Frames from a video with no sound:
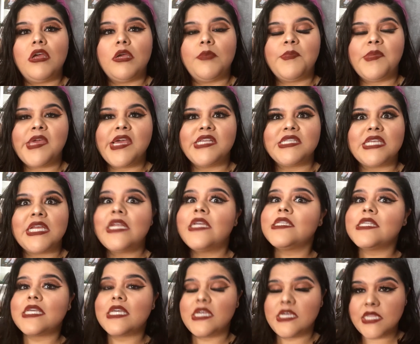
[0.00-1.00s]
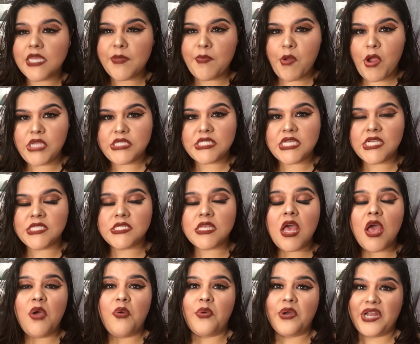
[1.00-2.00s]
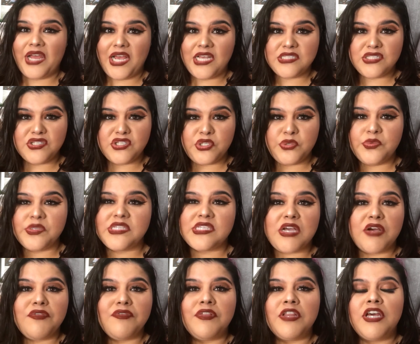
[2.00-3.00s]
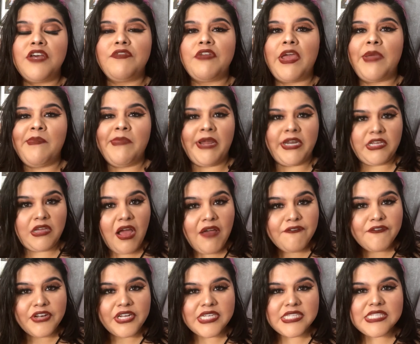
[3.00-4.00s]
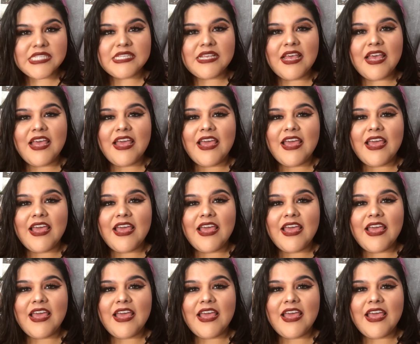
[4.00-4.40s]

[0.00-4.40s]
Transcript: Because it is a healing process when it has to do with self-love and body confidence.